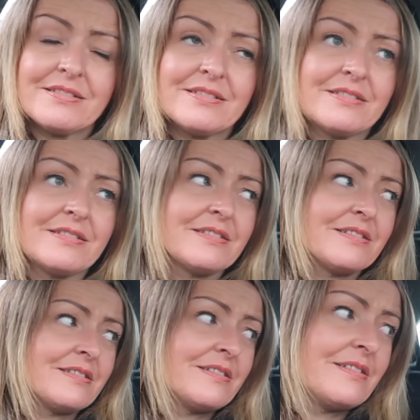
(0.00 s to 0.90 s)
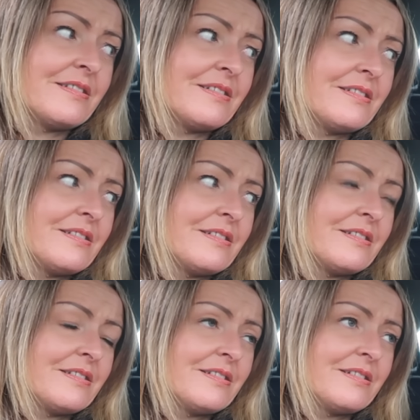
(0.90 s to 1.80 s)

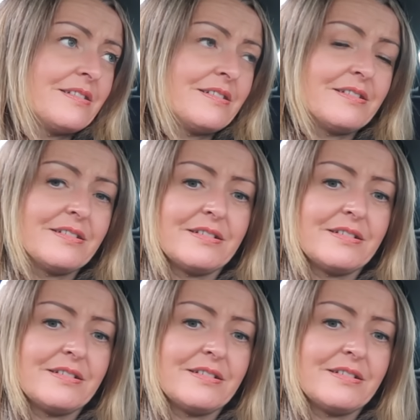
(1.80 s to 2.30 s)
This person isn't speaking.